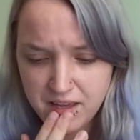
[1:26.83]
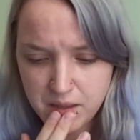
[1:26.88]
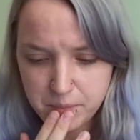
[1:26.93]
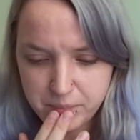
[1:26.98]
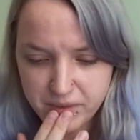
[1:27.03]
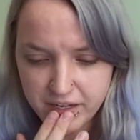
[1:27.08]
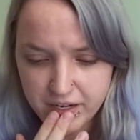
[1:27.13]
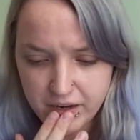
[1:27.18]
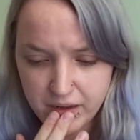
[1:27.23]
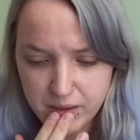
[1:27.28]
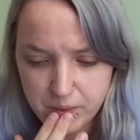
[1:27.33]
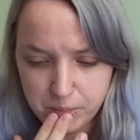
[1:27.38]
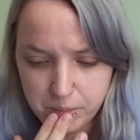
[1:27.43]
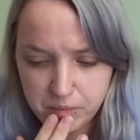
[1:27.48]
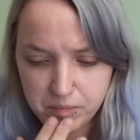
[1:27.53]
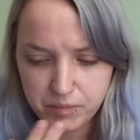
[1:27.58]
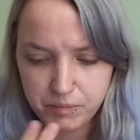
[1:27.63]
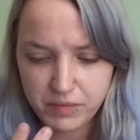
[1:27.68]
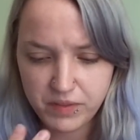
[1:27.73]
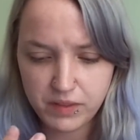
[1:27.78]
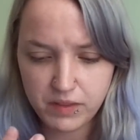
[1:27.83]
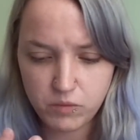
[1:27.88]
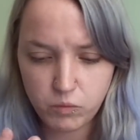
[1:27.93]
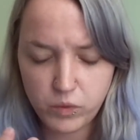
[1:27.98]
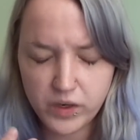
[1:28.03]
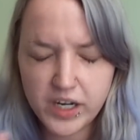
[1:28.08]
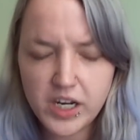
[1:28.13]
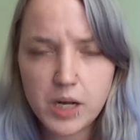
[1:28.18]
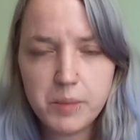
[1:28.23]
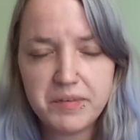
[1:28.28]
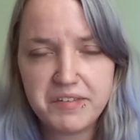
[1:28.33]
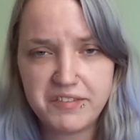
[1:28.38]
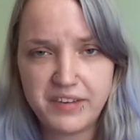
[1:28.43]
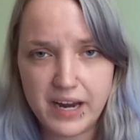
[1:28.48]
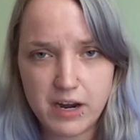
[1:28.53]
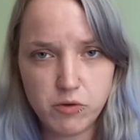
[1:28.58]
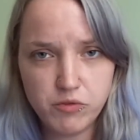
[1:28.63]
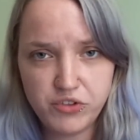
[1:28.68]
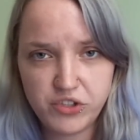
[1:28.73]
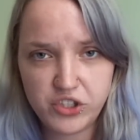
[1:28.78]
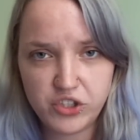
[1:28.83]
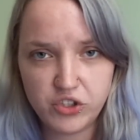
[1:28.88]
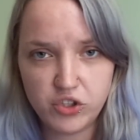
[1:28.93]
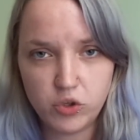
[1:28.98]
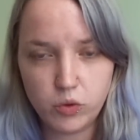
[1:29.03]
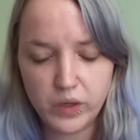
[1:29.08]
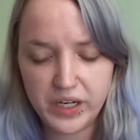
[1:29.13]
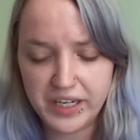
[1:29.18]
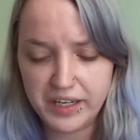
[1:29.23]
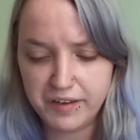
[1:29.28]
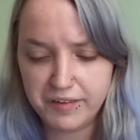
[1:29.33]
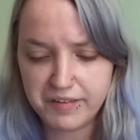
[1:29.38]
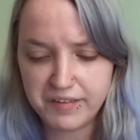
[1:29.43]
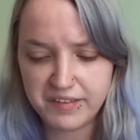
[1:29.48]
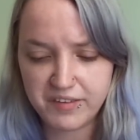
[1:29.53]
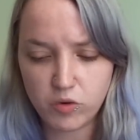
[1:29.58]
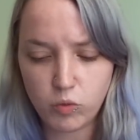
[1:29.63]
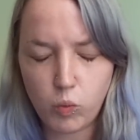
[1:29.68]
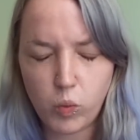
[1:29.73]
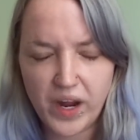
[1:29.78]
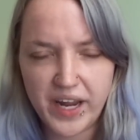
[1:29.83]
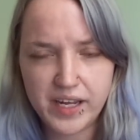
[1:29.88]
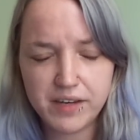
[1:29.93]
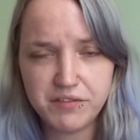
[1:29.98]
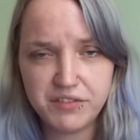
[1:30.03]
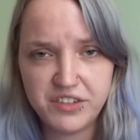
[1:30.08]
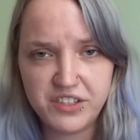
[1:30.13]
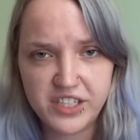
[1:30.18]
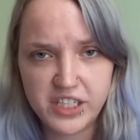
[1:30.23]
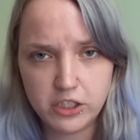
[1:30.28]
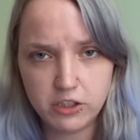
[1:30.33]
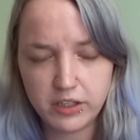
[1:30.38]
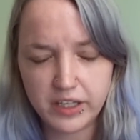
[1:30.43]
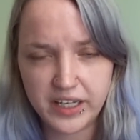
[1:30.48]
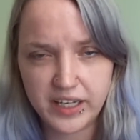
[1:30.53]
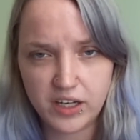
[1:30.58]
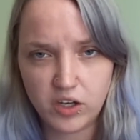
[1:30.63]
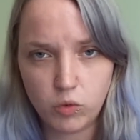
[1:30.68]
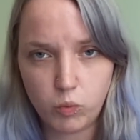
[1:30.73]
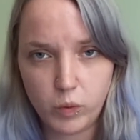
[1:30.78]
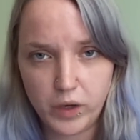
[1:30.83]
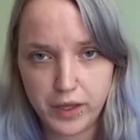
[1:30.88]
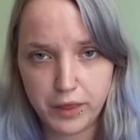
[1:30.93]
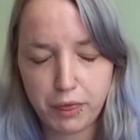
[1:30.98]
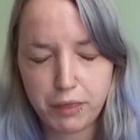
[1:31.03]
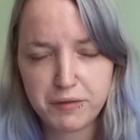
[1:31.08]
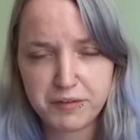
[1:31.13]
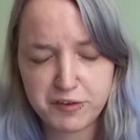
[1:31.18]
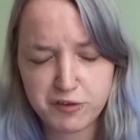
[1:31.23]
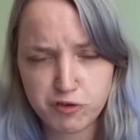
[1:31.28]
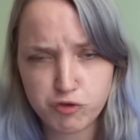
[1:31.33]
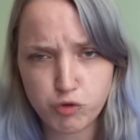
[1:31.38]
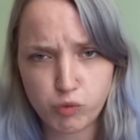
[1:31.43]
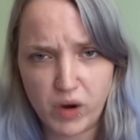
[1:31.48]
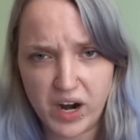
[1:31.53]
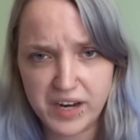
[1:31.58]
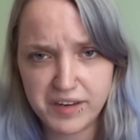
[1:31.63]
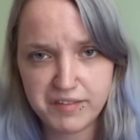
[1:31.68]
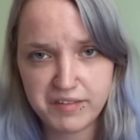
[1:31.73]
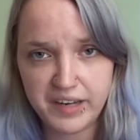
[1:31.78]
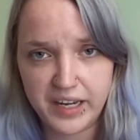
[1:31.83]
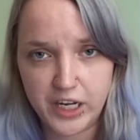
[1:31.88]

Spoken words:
But what it comes down to is it's a way of dealing with stress,